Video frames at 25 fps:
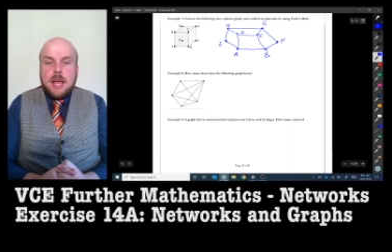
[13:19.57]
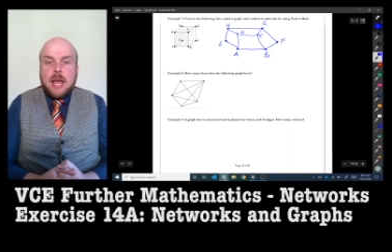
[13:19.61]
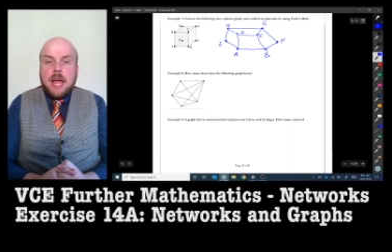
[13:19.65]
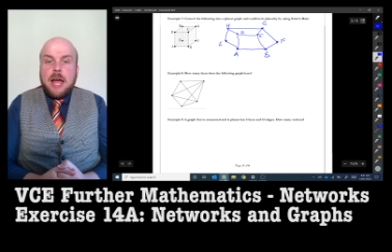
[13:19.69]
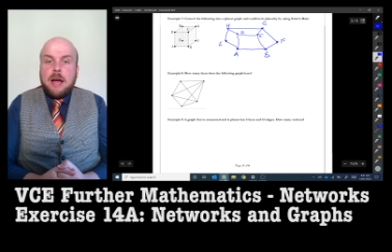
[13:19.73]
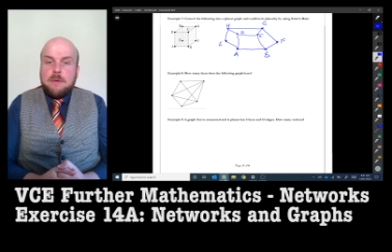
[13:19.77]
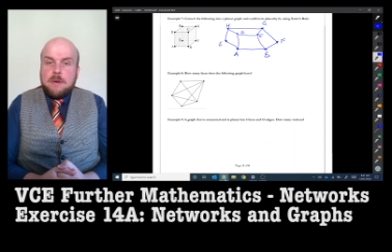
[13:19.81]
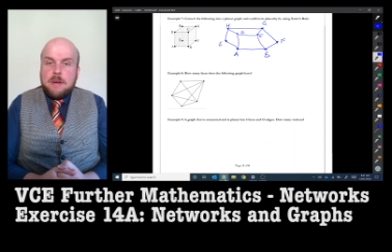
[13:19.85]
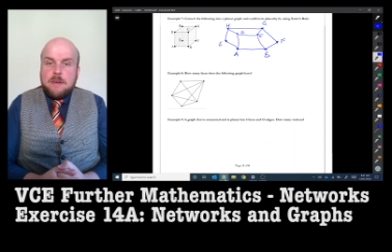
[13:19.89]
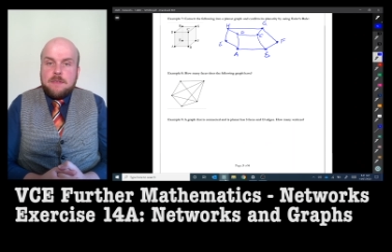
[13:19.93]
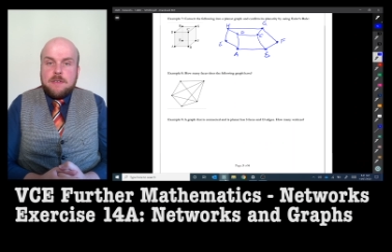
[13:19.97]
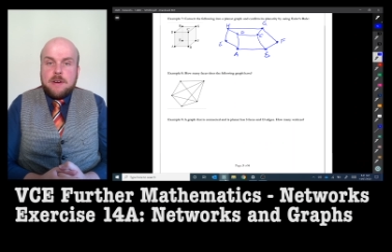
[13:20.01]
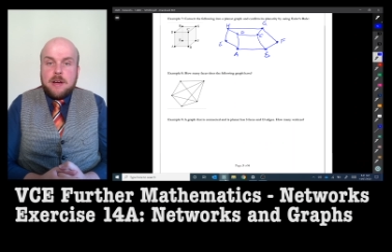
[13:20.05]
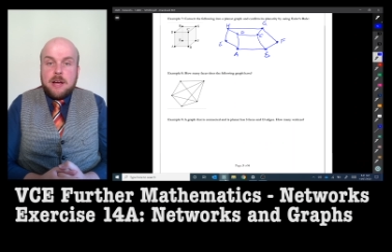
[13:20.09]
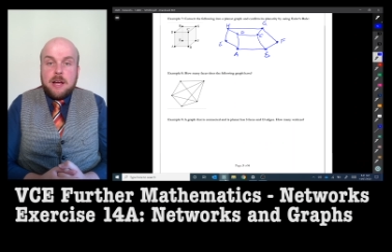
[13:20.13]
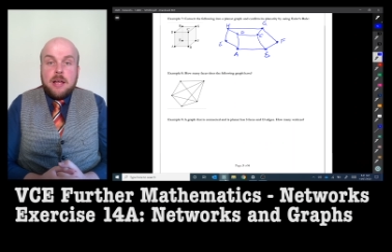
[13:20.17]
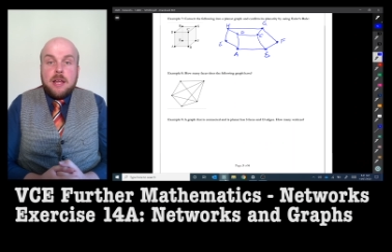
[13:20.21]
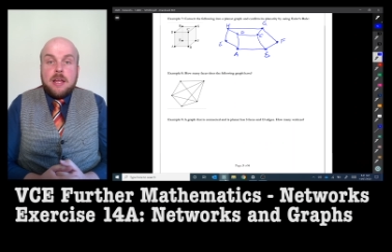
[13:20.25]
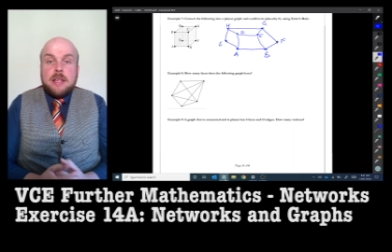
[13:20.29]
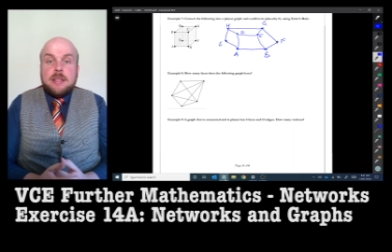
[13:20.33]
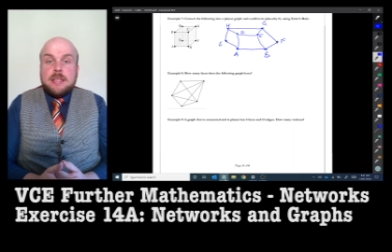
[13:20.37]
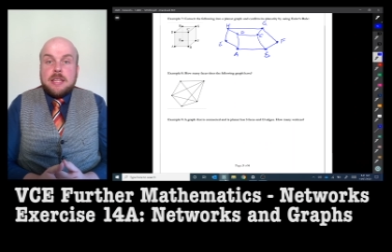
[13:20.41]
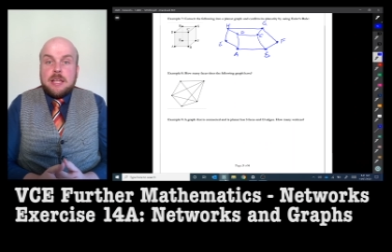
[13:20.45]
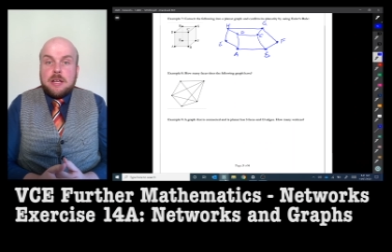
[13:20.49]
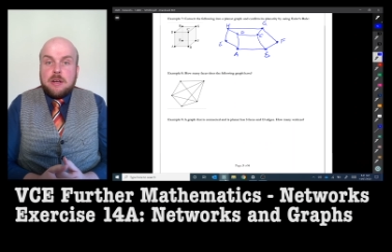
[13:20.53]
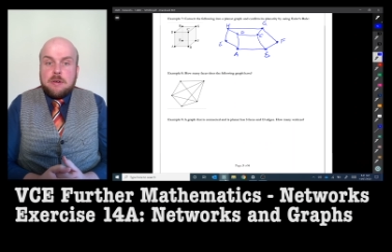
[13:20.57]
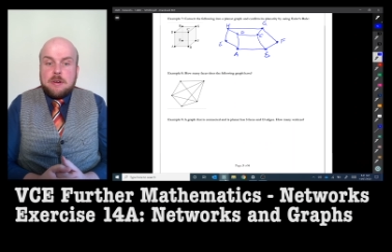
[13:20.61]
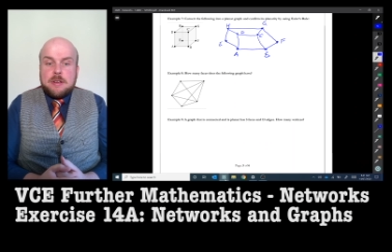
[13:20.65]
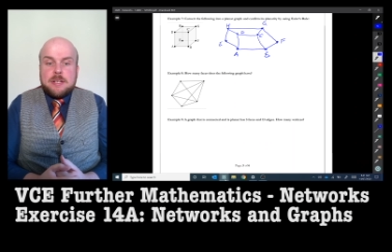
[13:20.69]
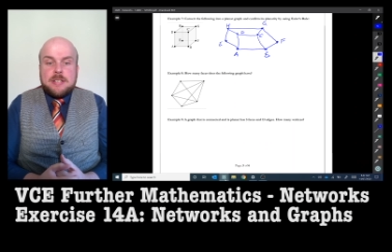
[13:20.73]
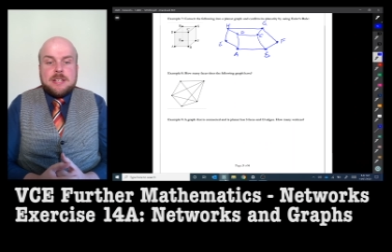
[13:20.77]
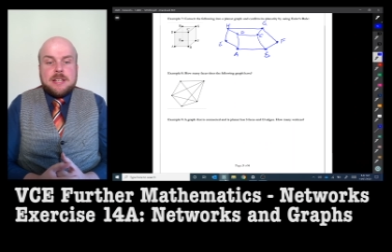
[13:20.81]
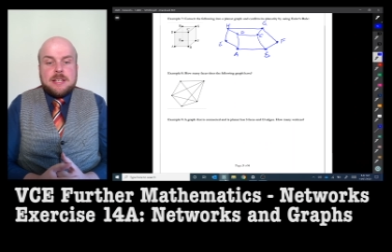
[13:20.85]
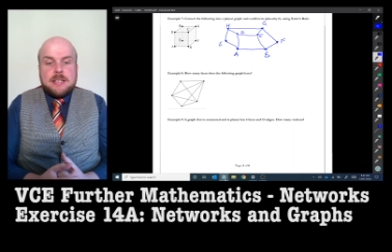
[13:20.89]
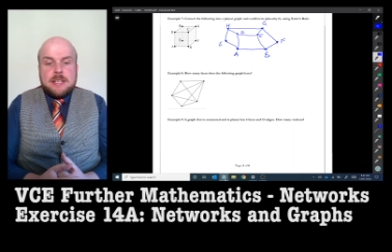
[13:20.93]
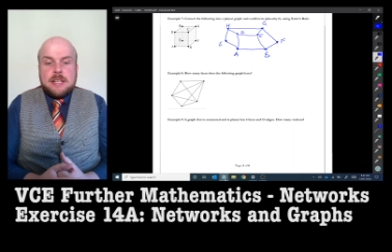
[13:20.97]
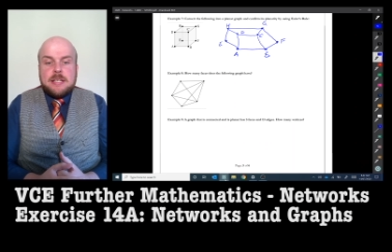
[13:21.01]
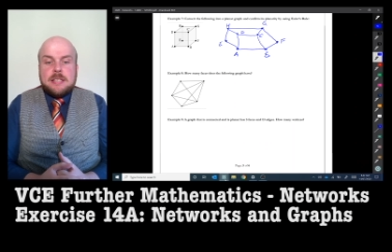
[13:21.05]
However, the
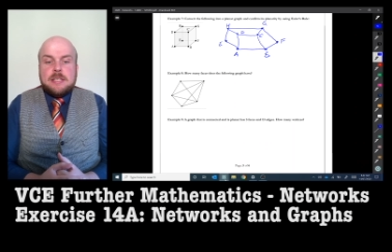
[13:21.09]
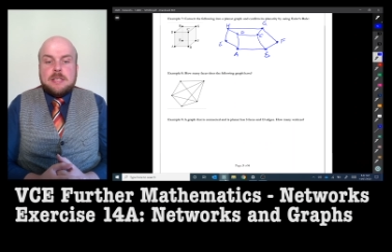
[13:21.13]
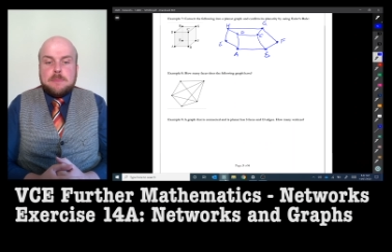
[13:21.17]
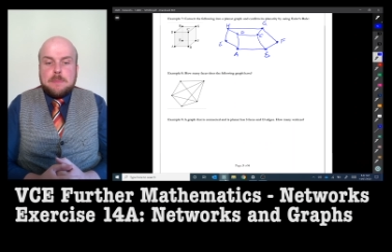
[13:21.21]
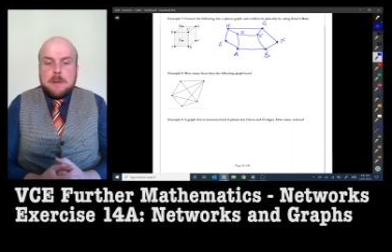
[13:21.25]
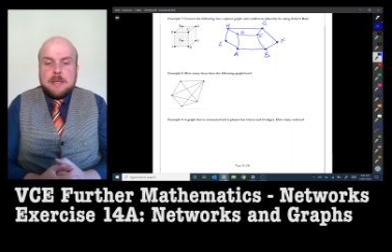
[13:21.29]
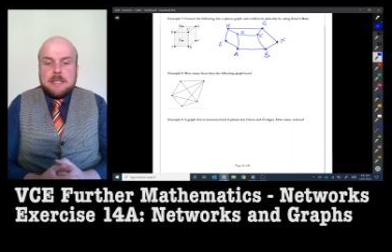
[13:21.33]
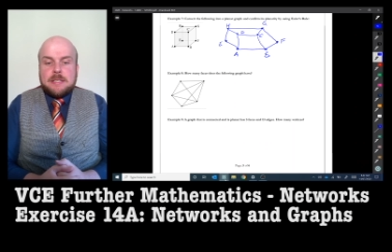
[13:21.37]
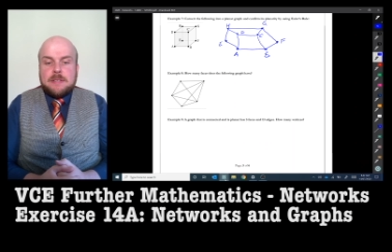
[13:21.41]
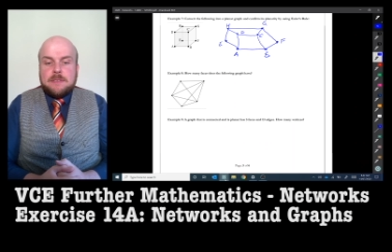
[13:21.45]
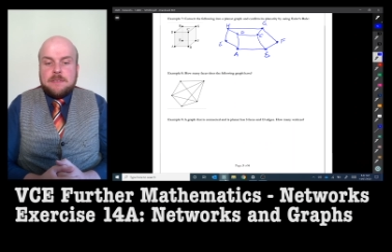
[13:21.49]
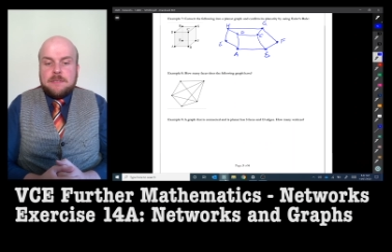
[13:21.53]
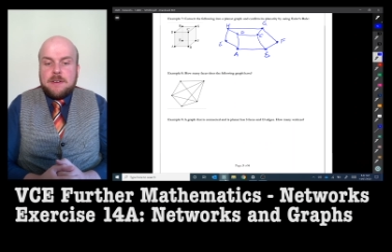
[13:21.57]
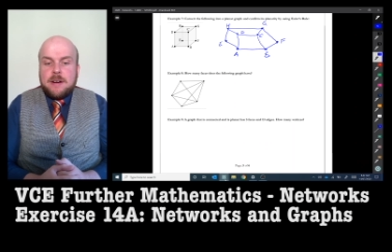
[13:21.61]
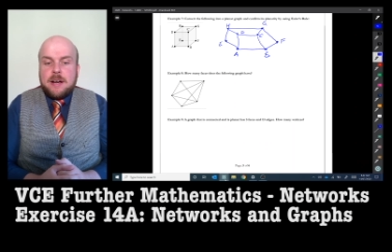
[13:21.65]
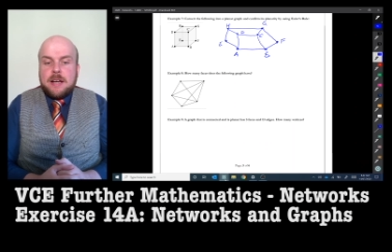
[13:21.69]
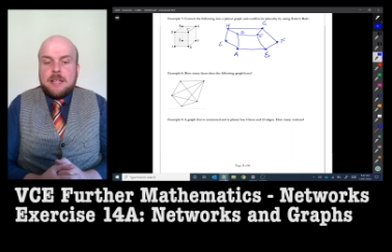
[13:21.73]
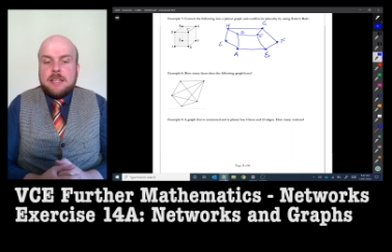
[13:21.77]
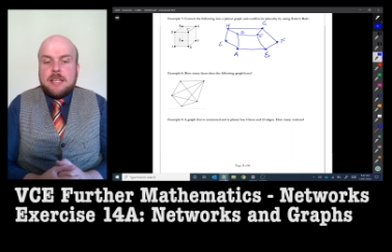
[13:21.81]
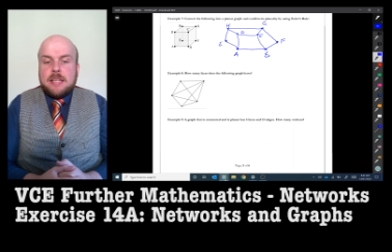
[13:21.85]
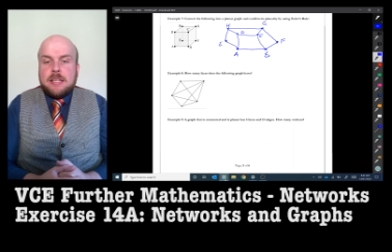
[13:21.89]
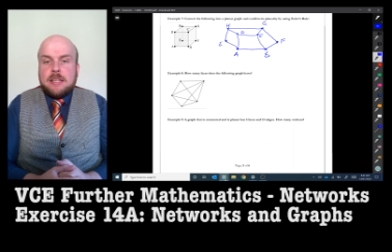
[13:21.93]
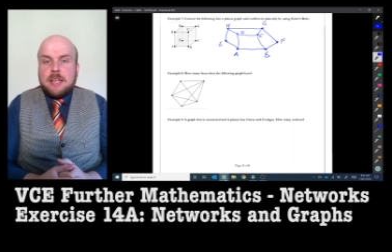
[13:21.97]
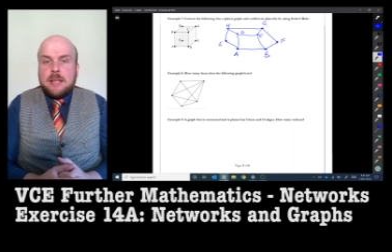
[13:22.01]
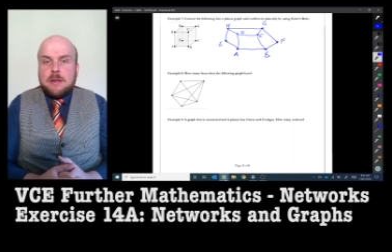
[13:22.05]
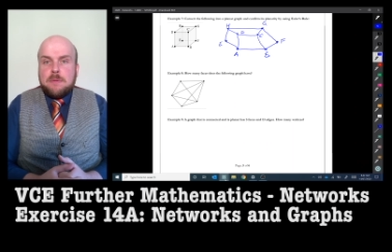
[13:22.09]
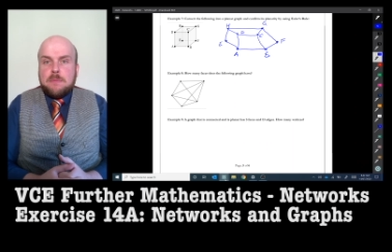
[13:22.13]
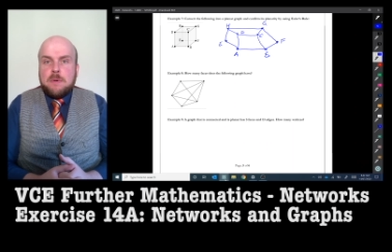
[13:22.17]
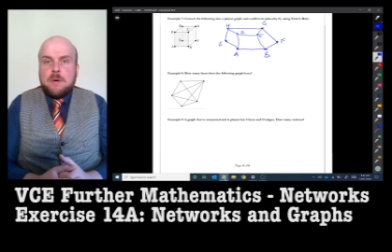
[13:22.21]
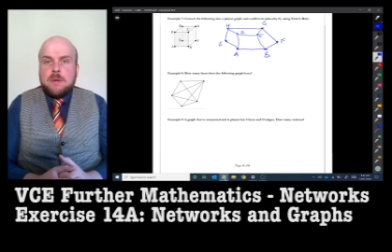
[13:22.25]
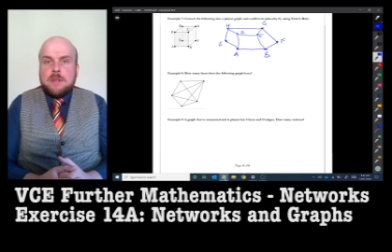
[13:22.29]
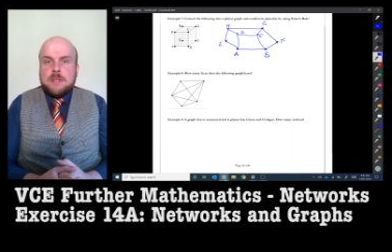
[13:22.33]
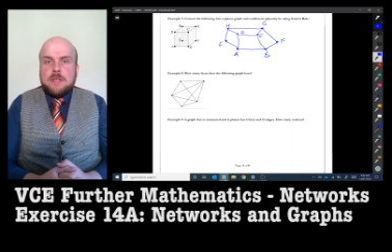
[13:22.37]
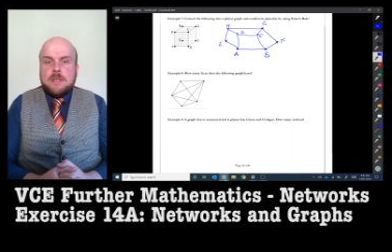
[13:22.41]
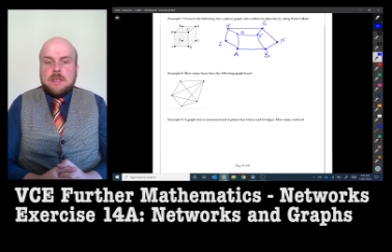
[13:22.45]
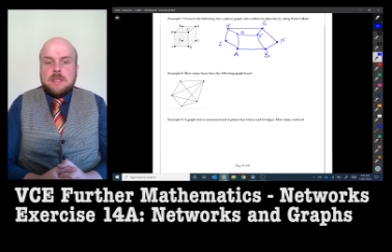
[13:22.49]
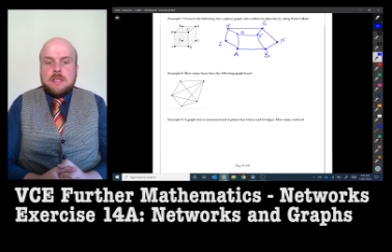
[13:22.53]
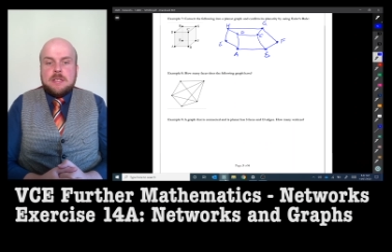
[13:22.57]
question did specify that they
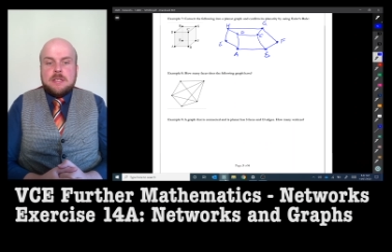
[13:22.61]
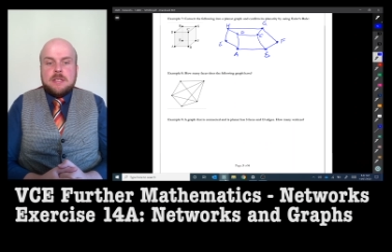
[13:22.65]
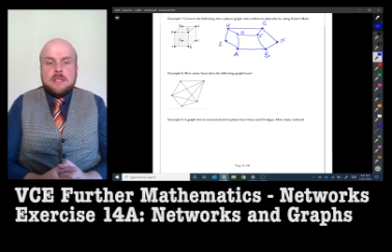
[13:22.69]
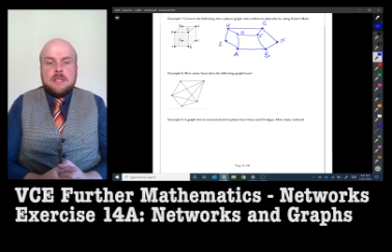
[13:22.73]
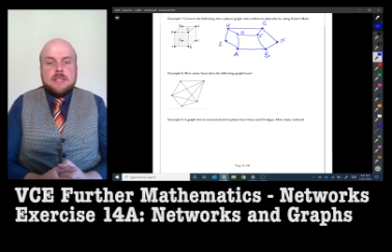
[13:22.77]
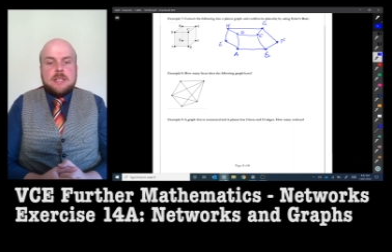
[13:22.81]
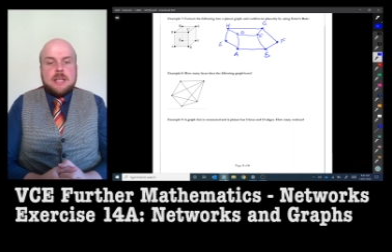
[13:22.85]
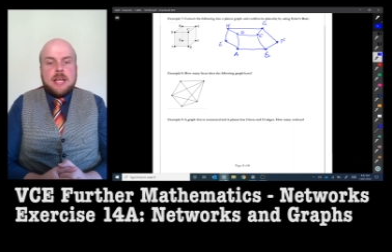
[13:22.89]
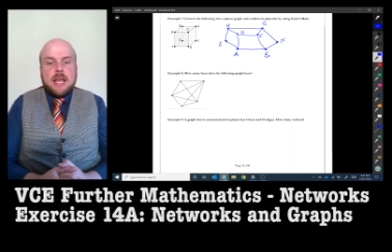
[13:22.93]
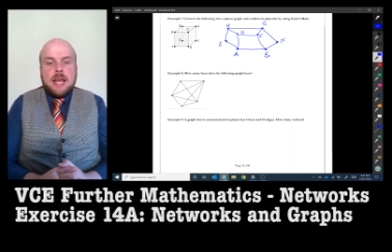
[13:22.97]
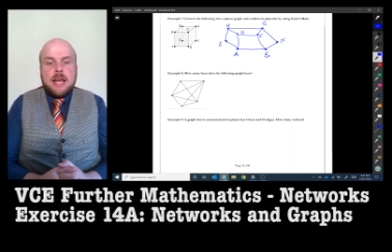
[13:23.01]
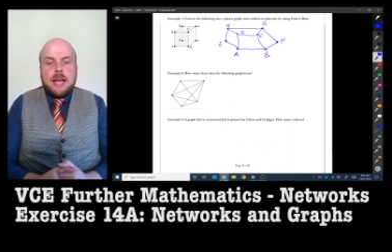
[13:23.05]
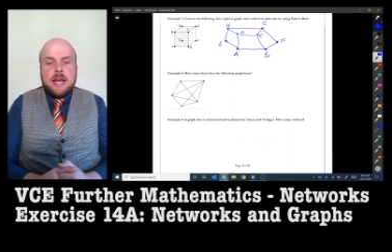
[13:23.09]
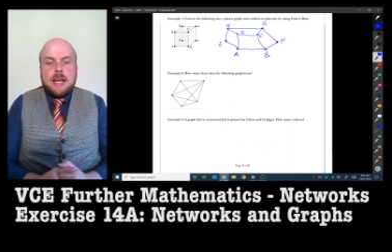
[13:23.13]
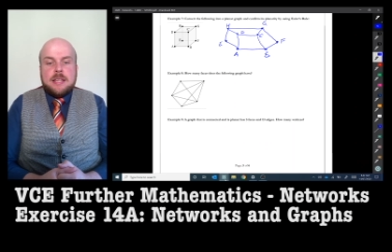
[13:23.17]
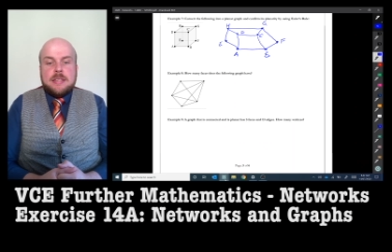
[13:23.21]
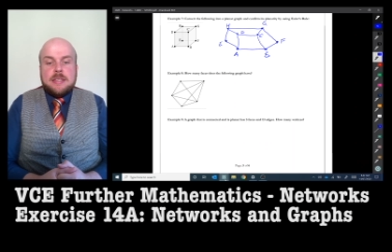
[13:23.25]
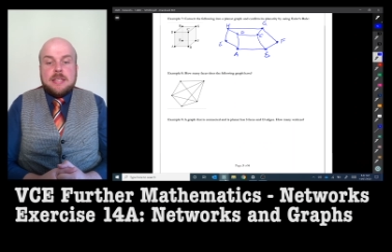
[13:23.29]
wanted uh,